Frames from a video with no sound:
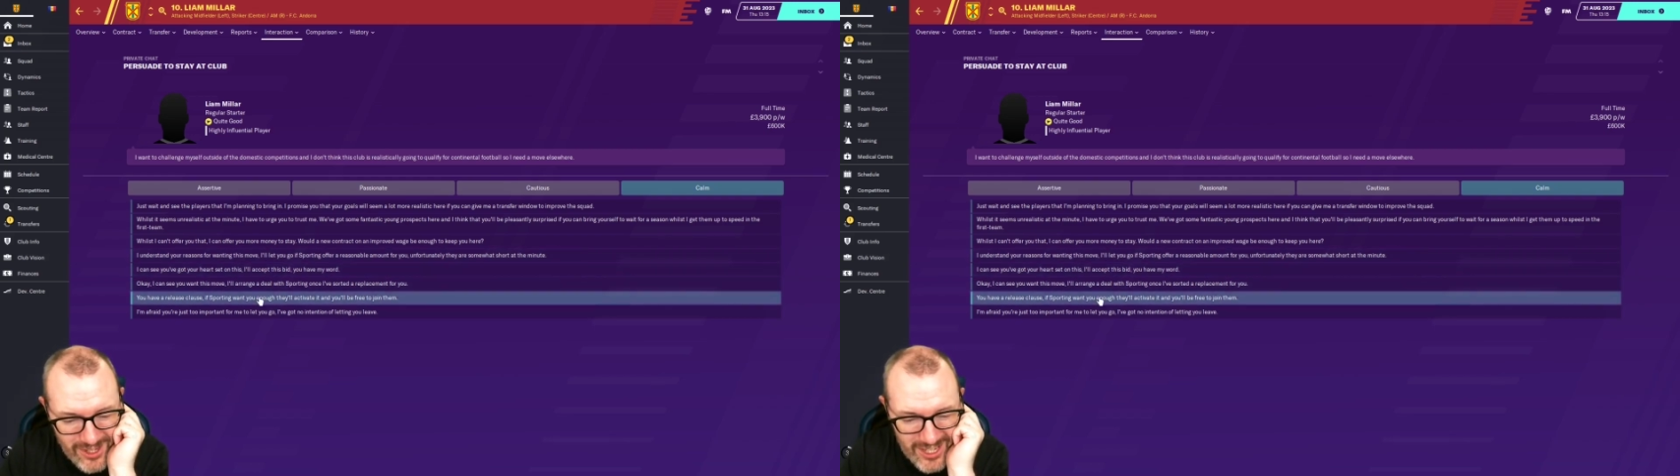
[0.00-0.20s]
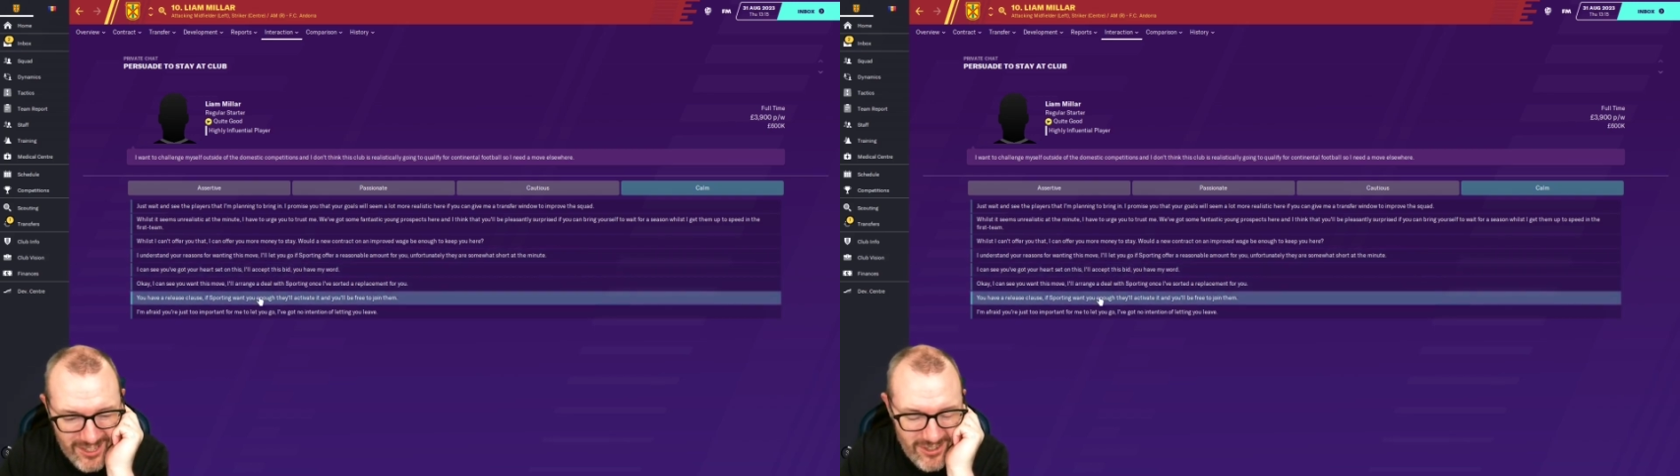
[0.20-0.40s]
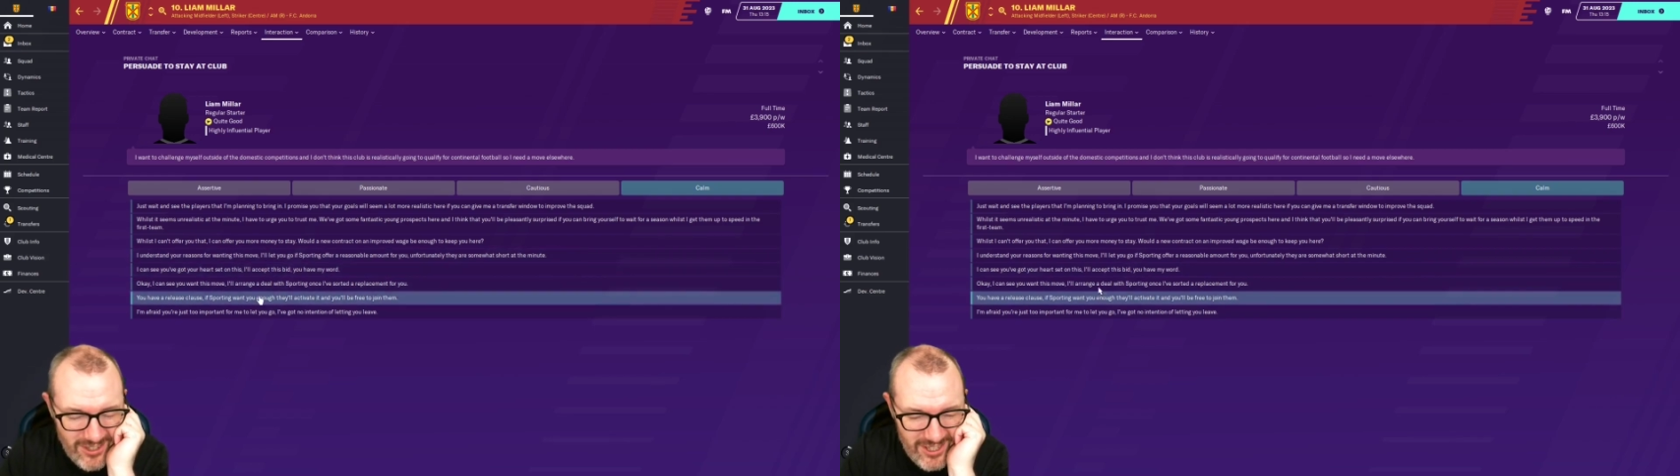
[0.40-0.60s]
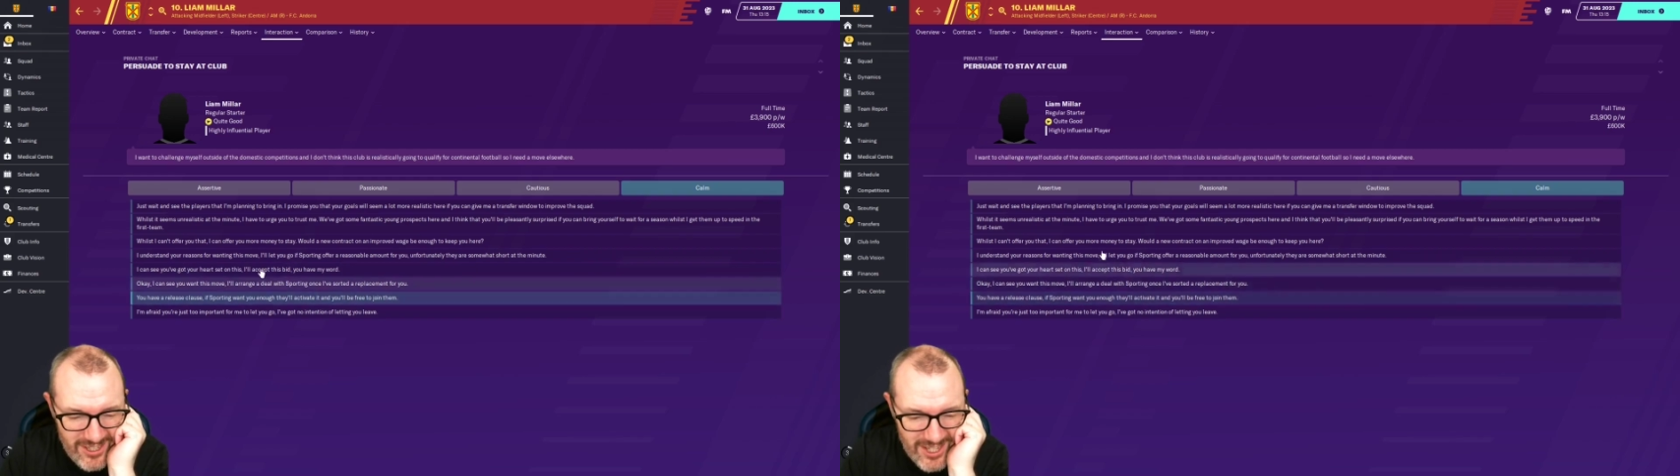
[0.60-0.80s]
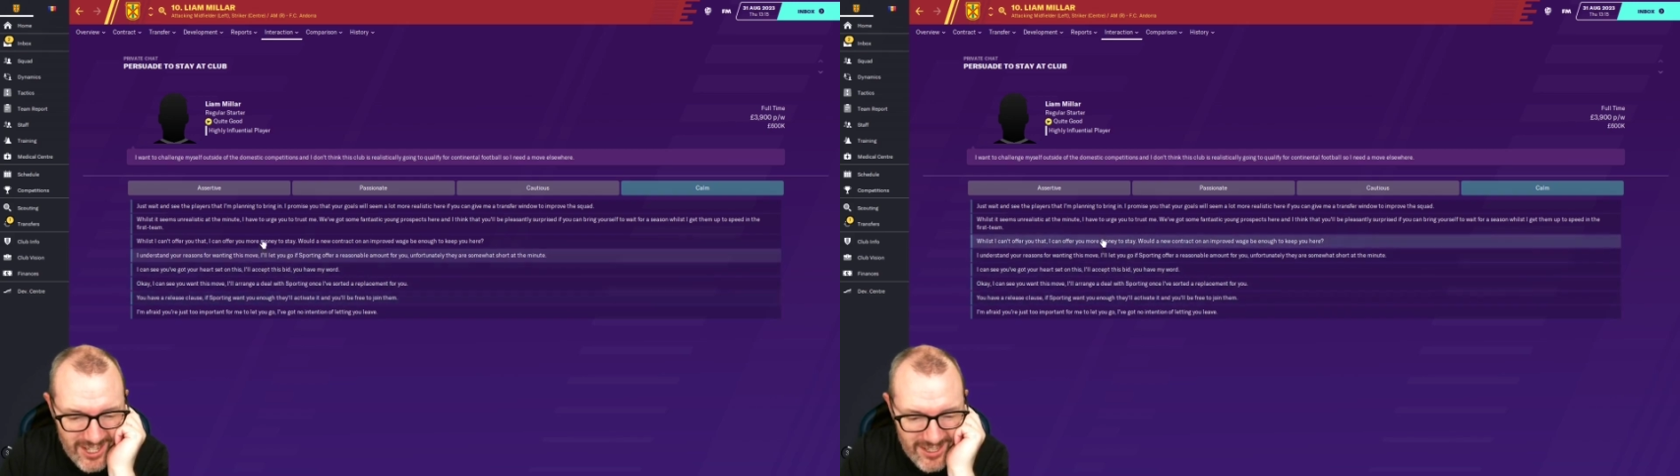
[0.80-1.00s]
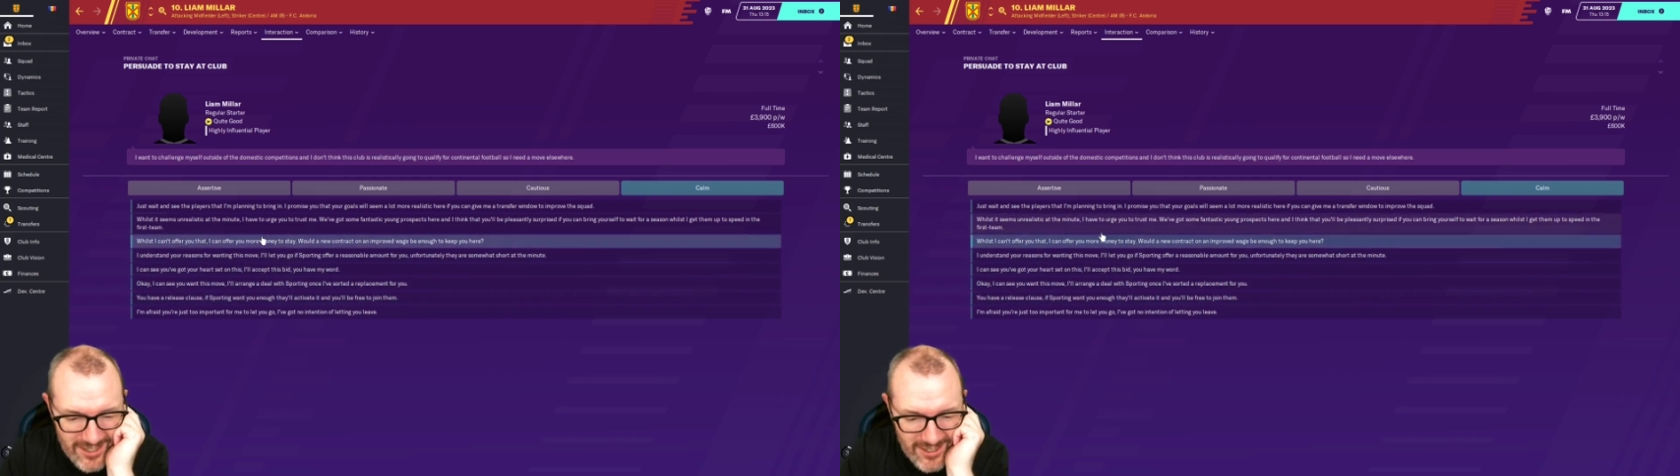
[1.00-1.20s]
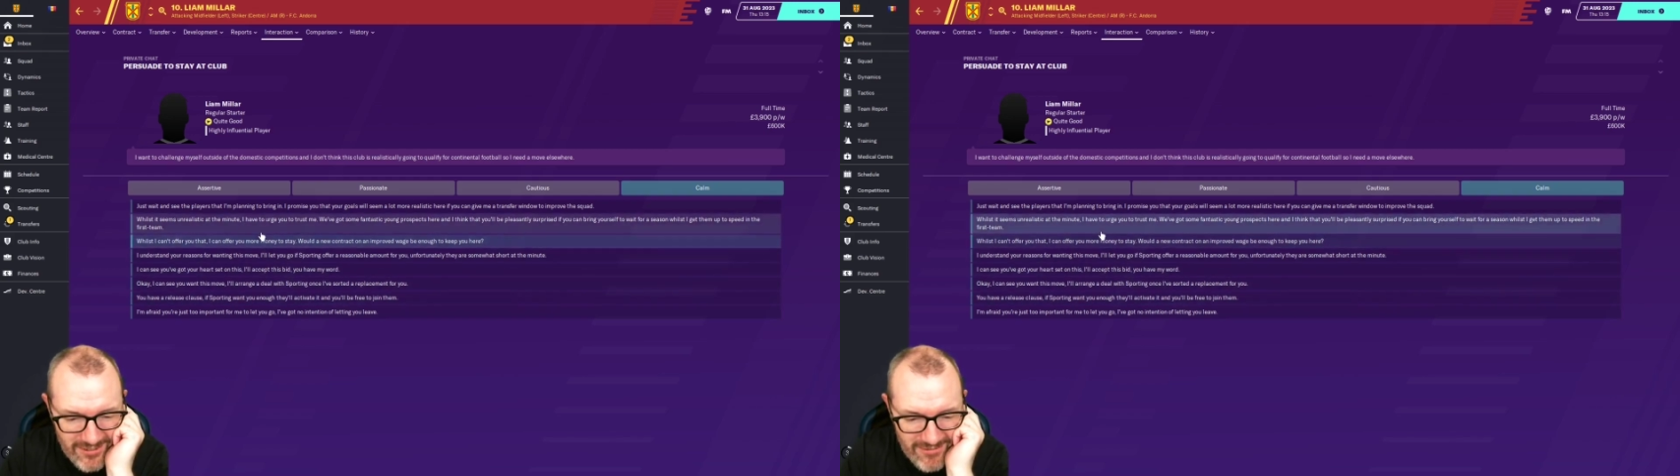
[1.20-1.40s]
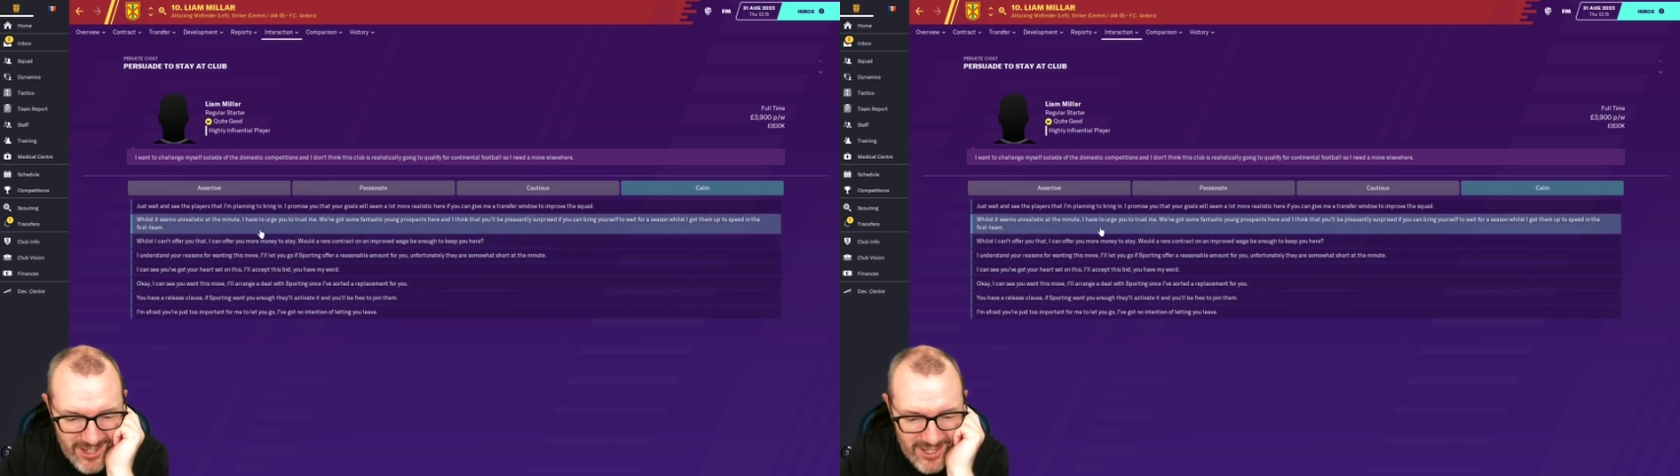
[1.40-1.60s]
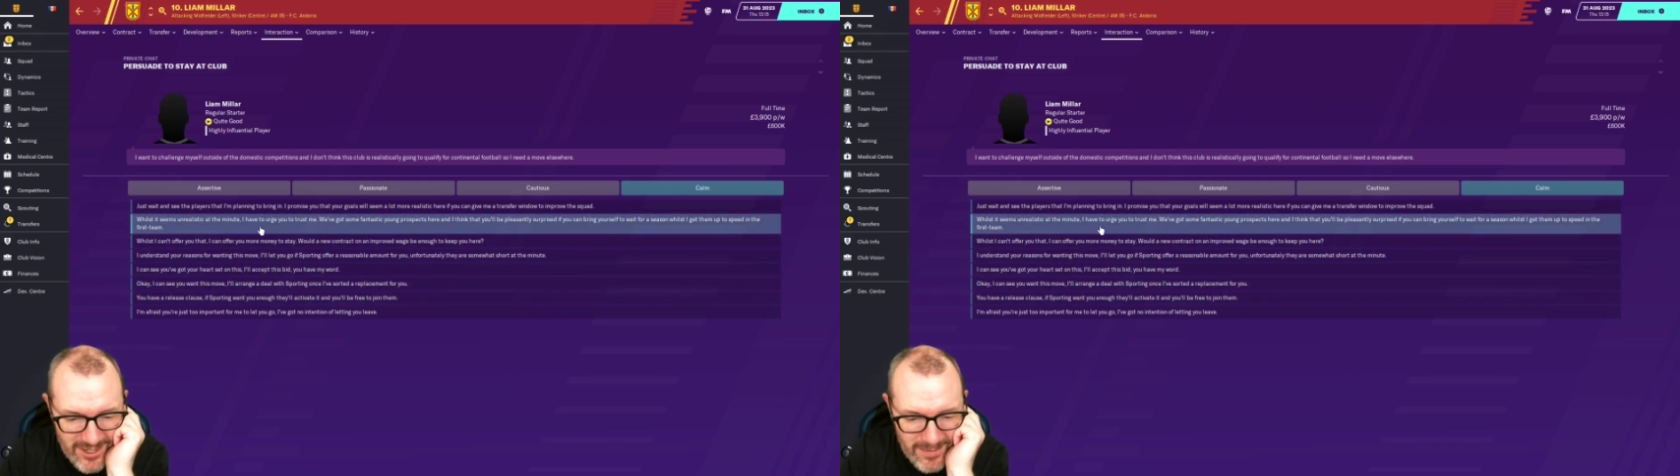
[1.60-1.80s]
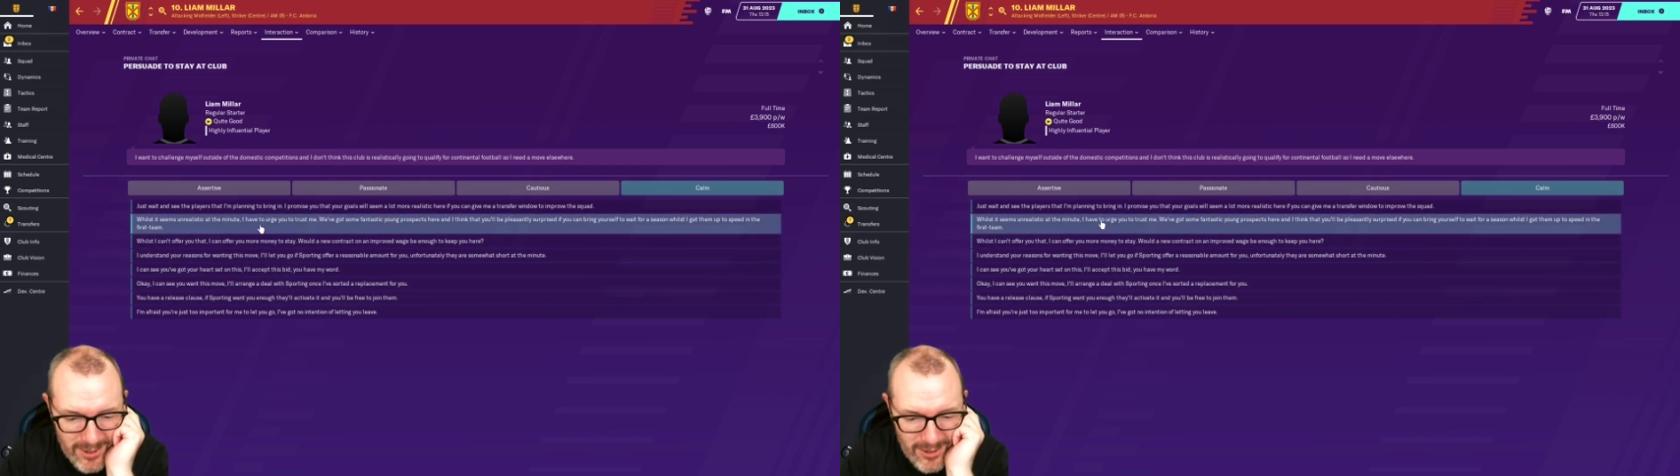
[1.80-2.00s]
then he's just going to say that's
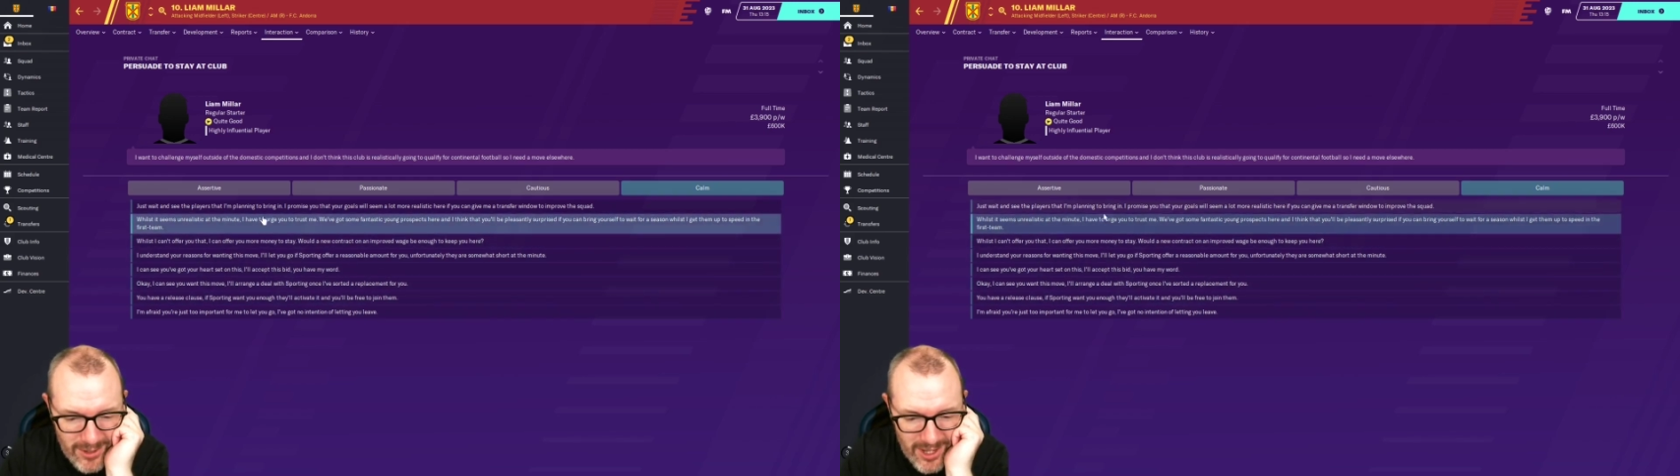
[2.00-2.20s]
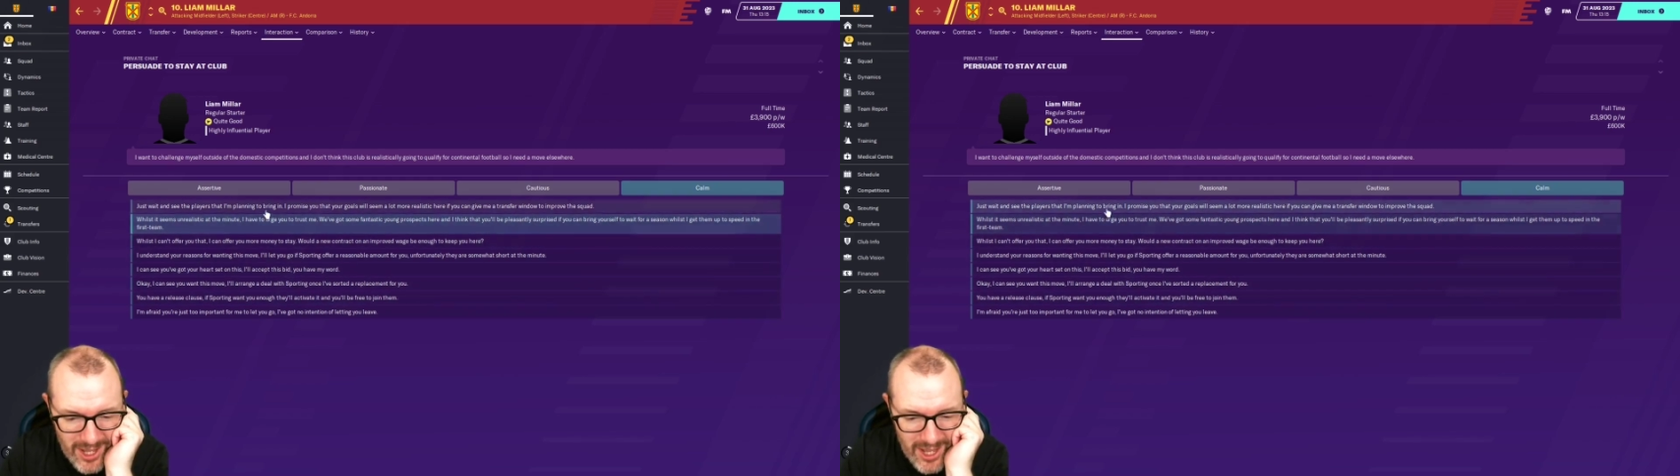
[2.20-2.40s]
unreasonable.